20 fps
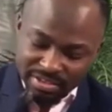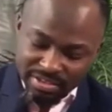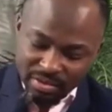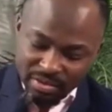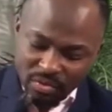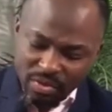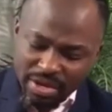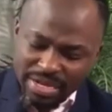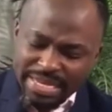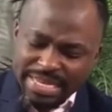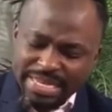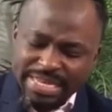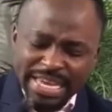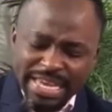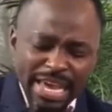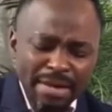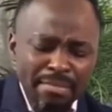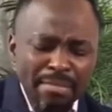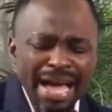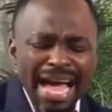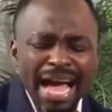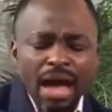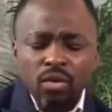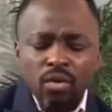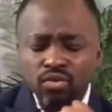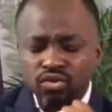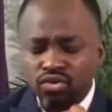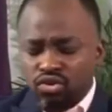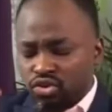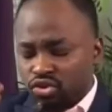when he came
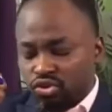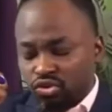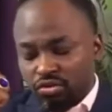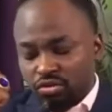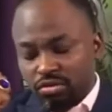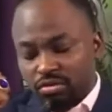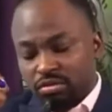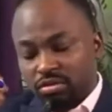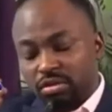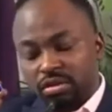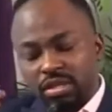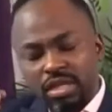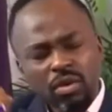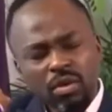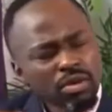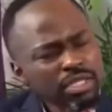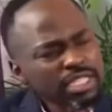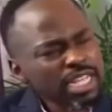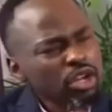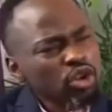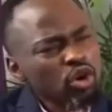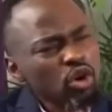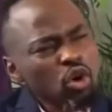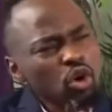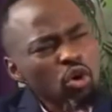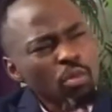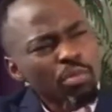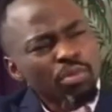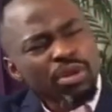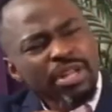out, there was an
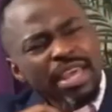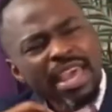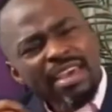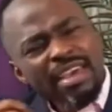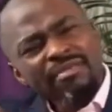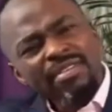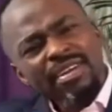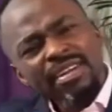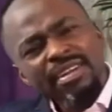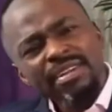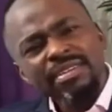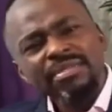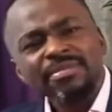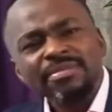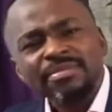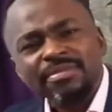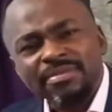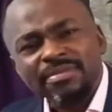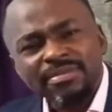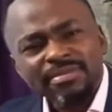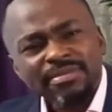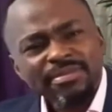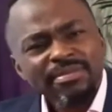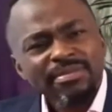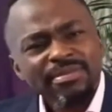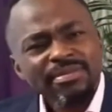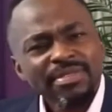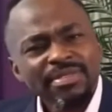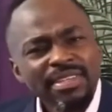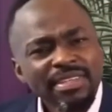open heaven.
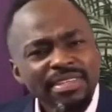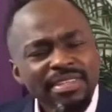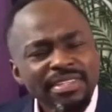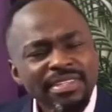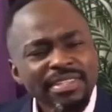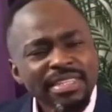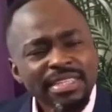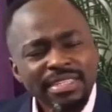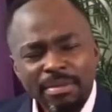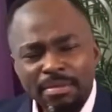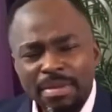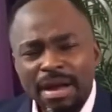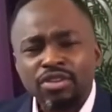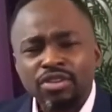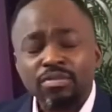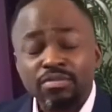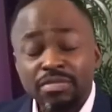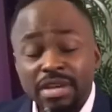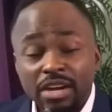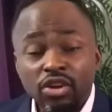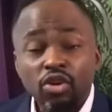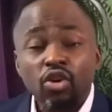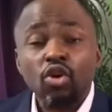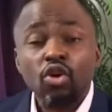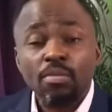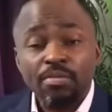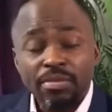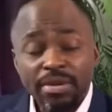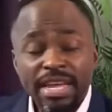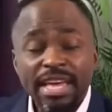There's about to be an
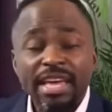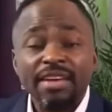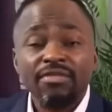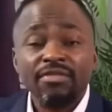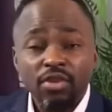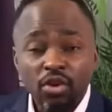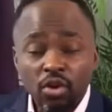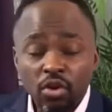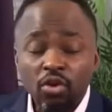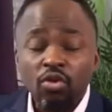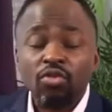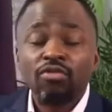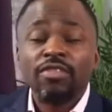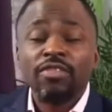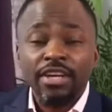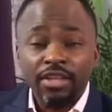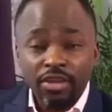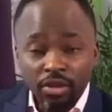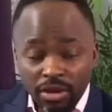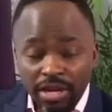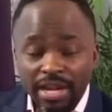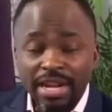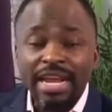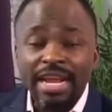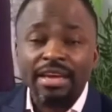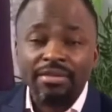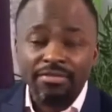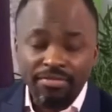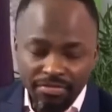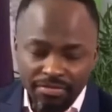open heaven over your
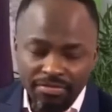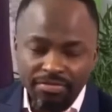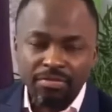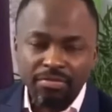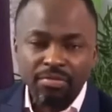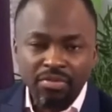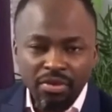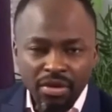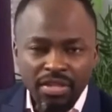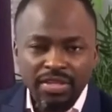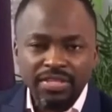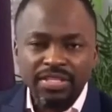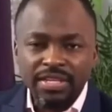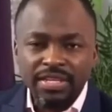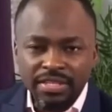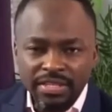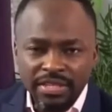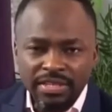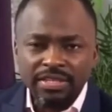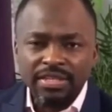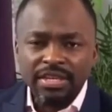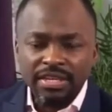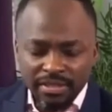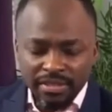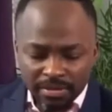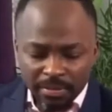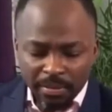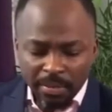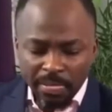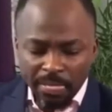life, Amen. brothers and sisters. I
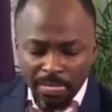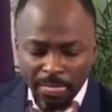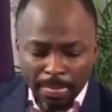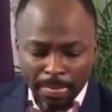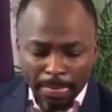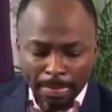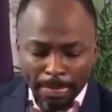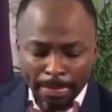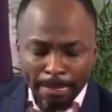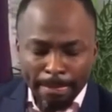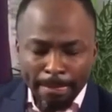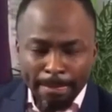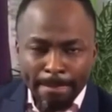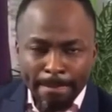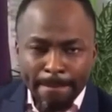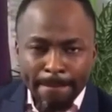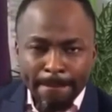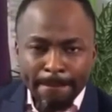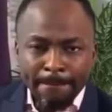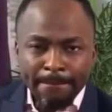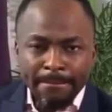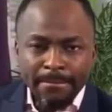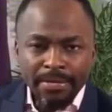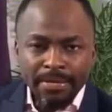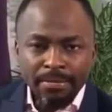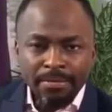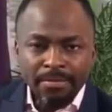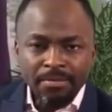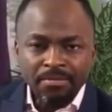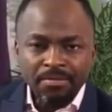receive.
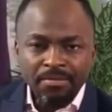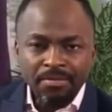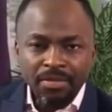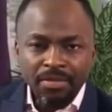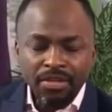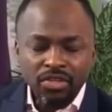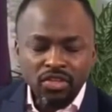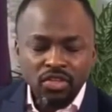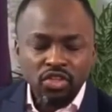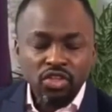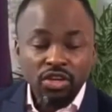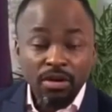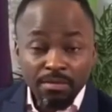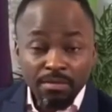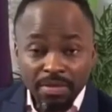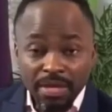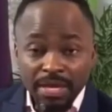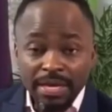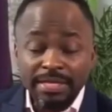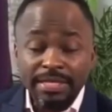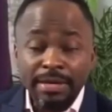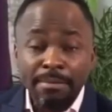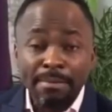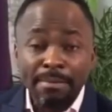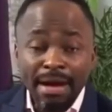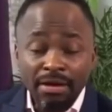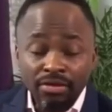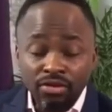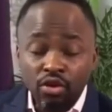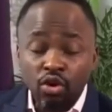Something is
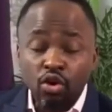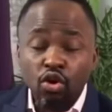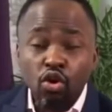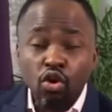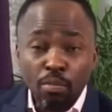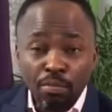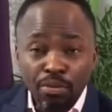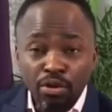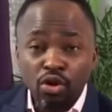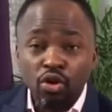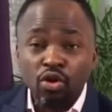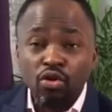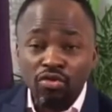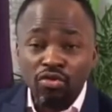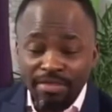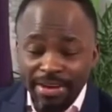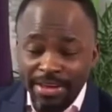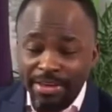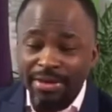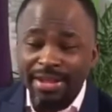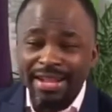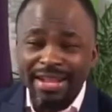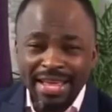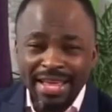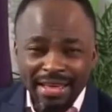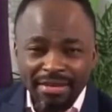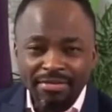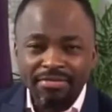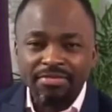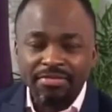about to open over your
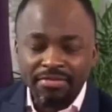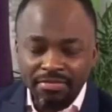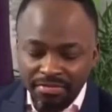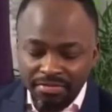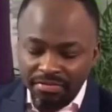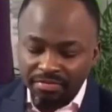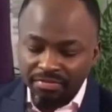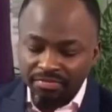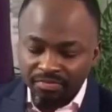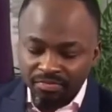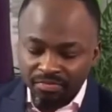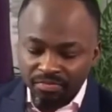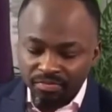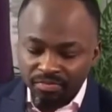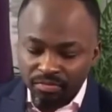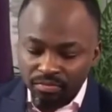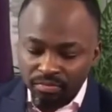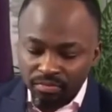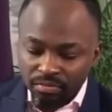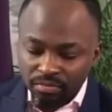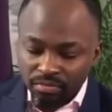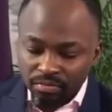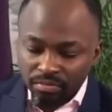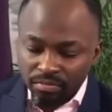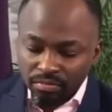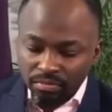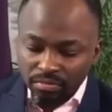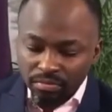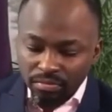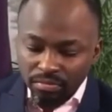life. I
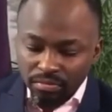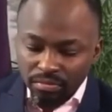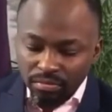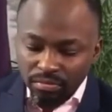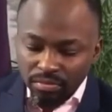receive